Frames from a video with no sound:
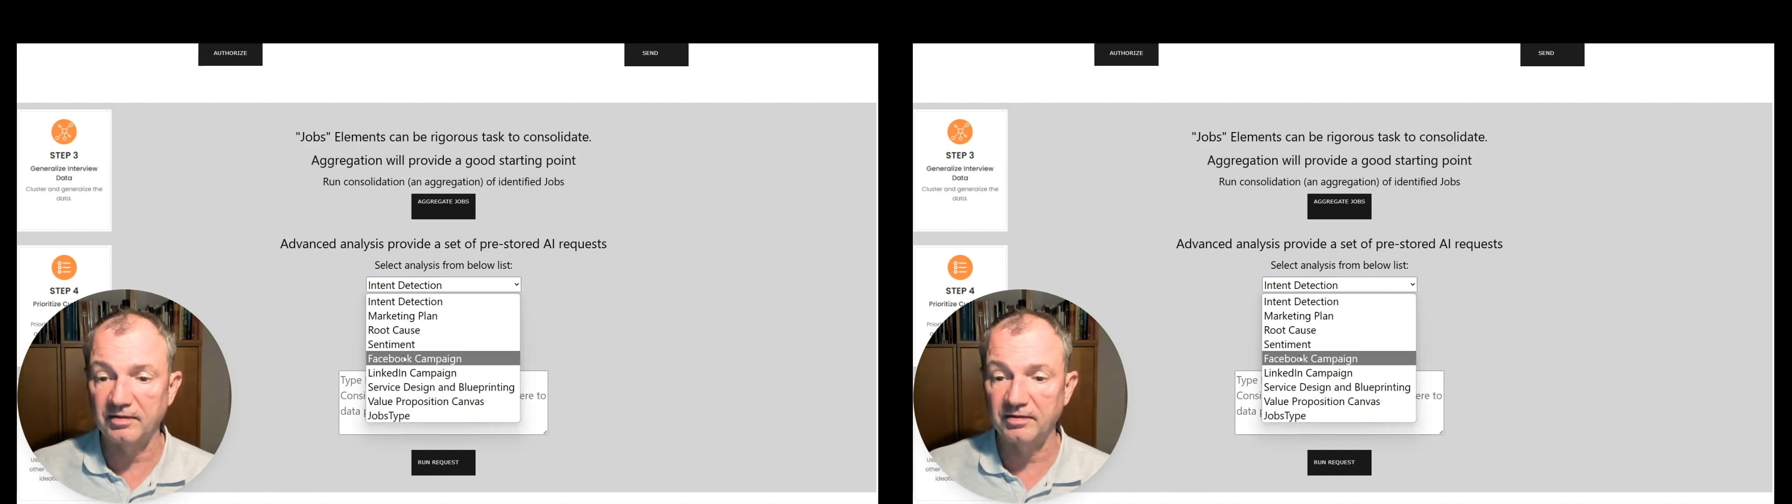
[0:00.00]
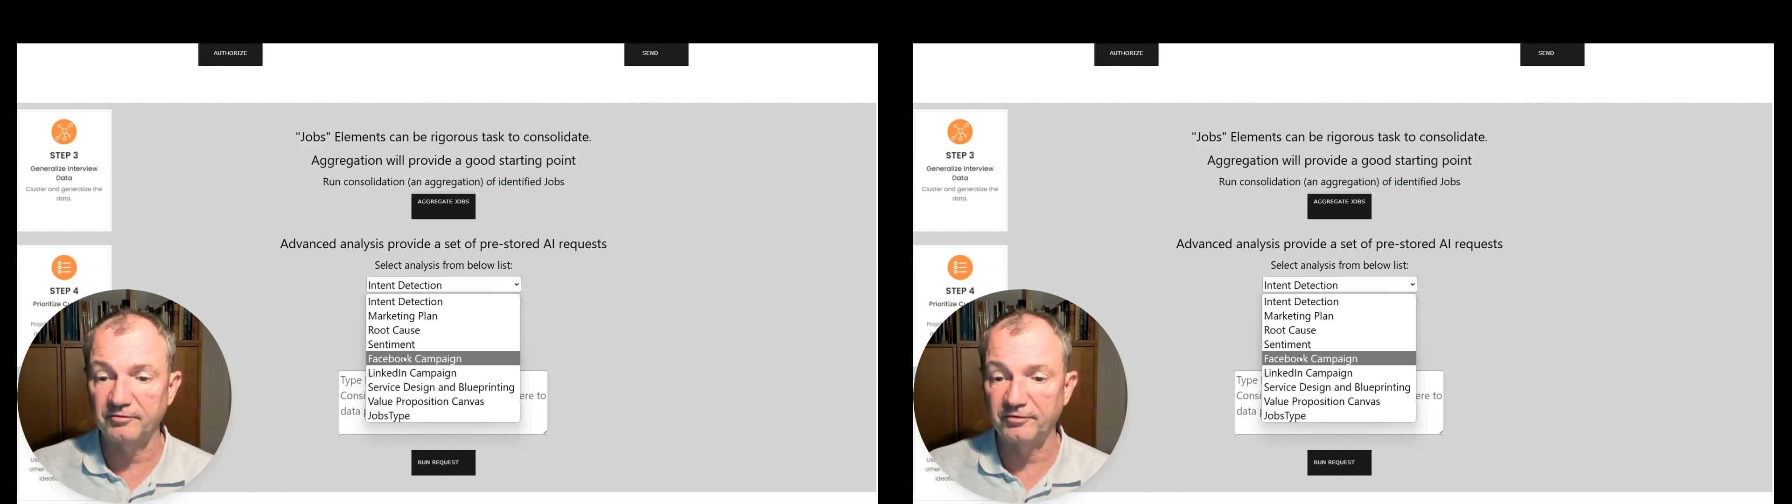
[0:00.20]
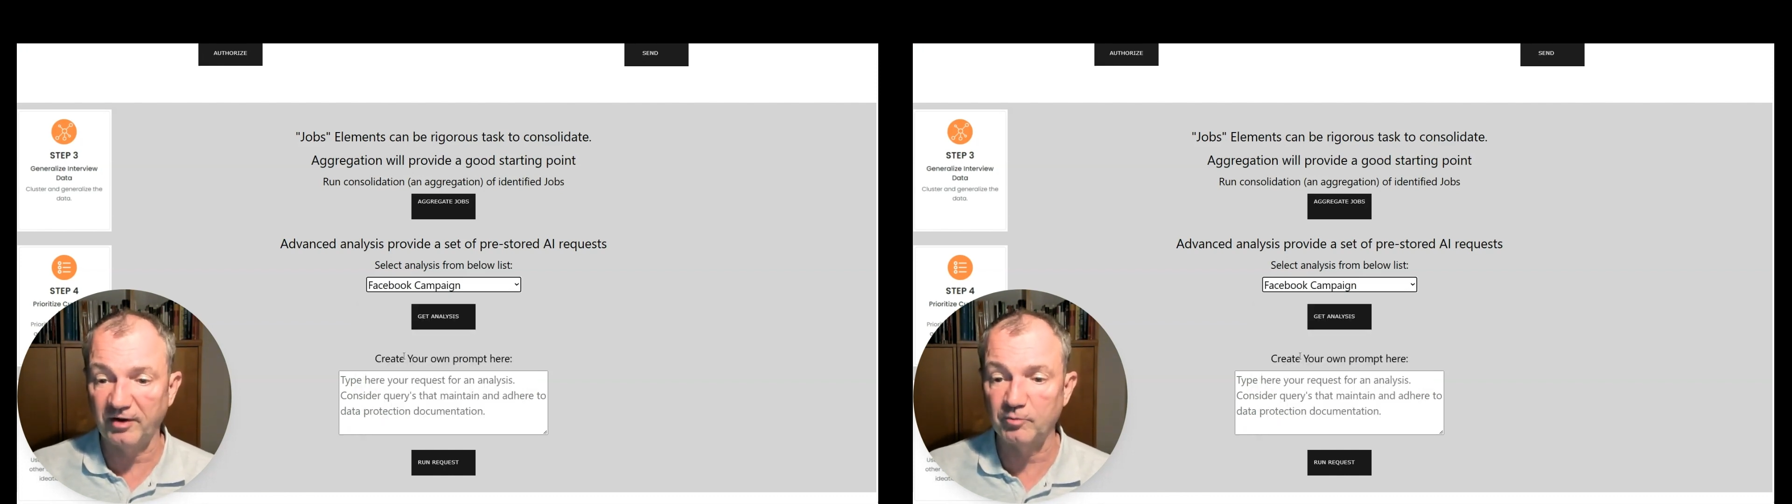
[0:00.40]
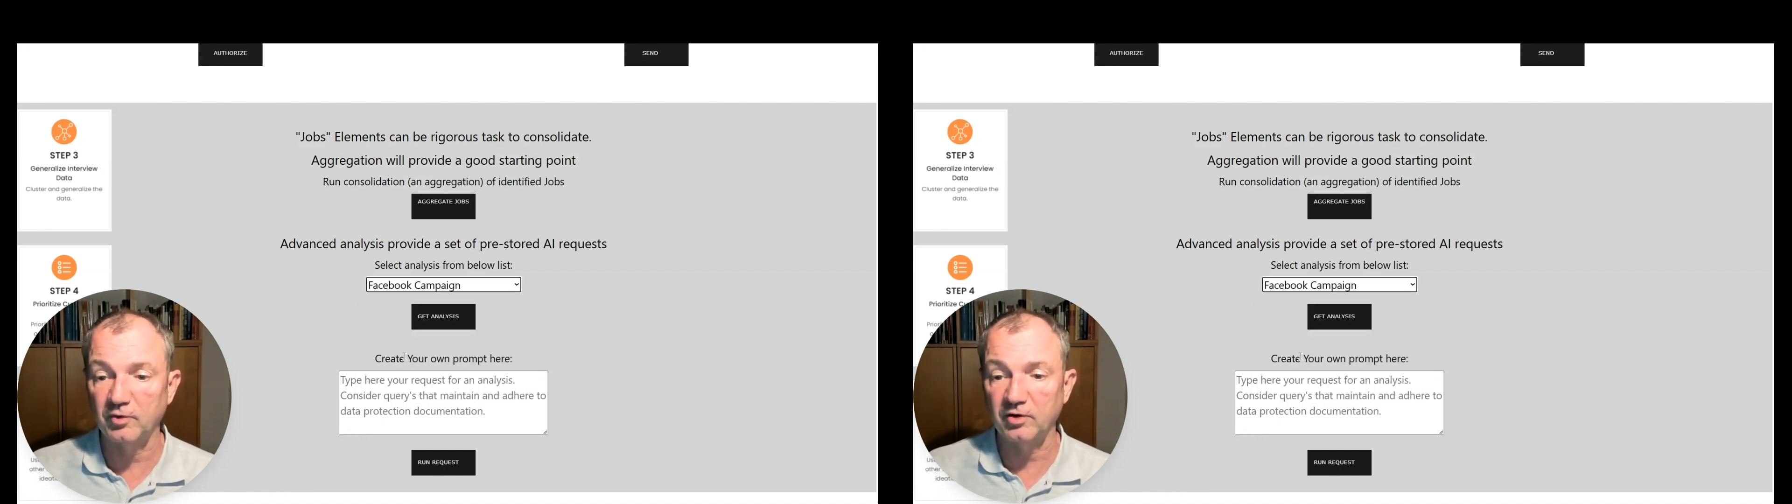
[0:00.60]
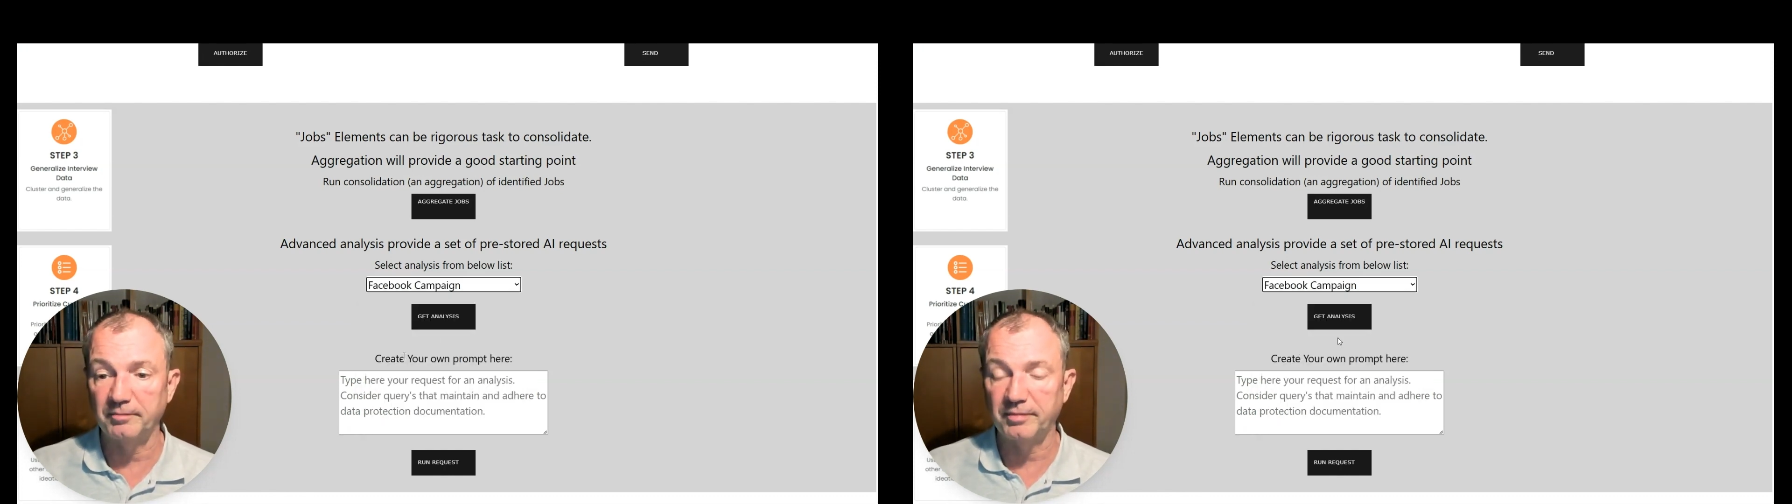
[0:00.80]
the
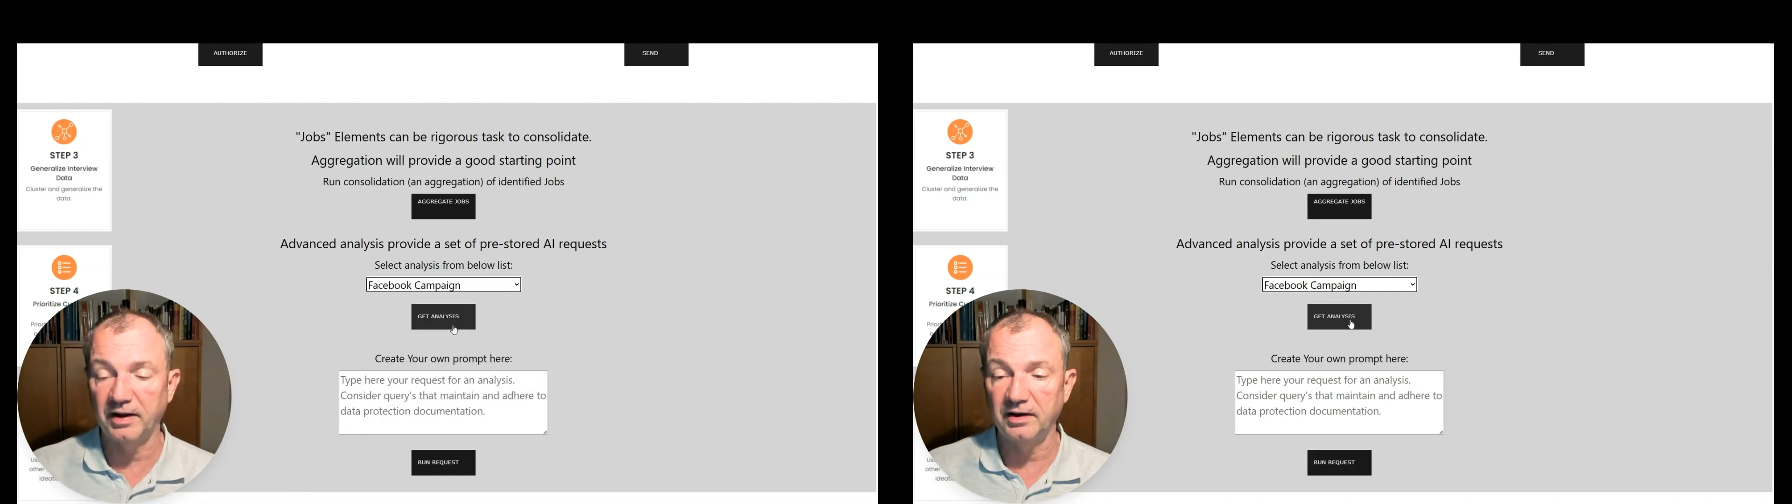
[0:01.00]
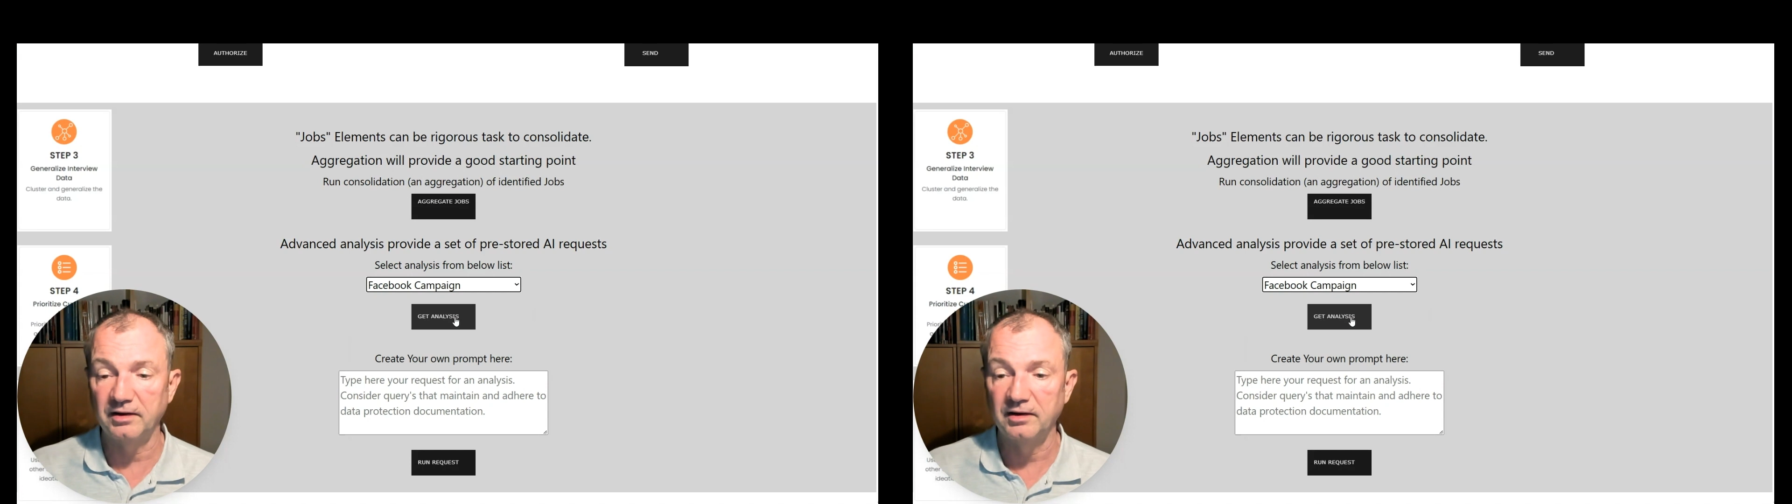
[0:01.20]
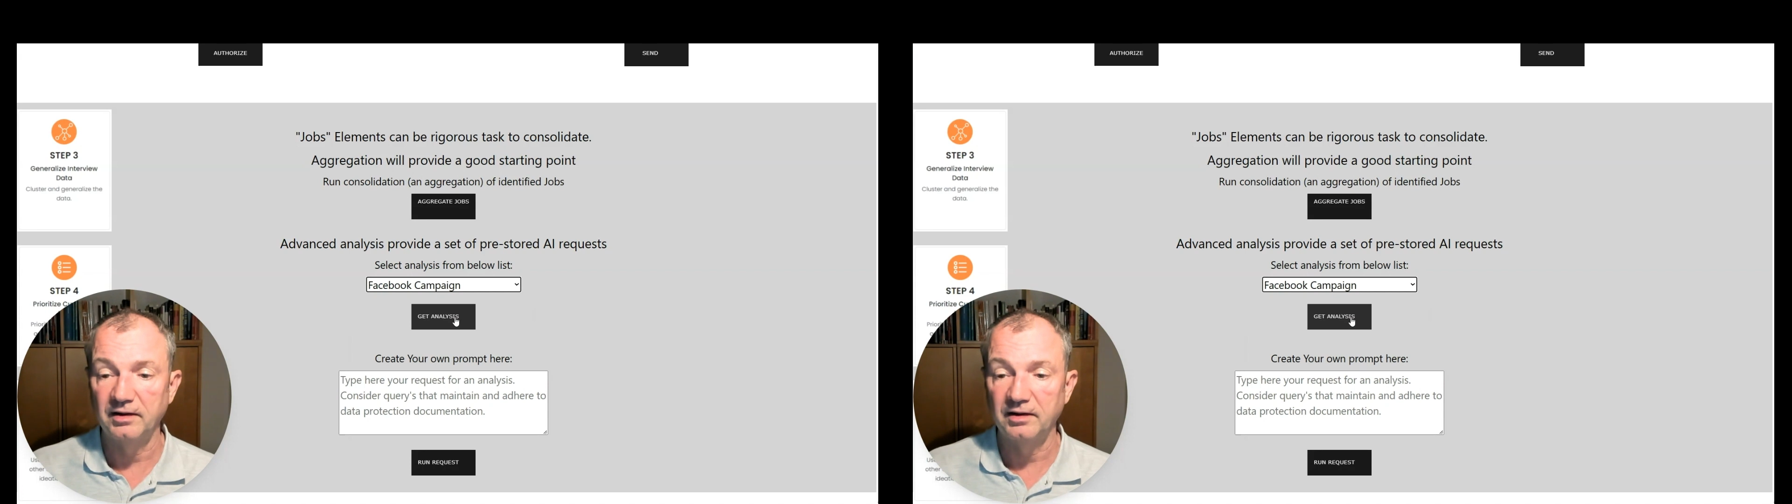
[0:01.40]
Facebook campaign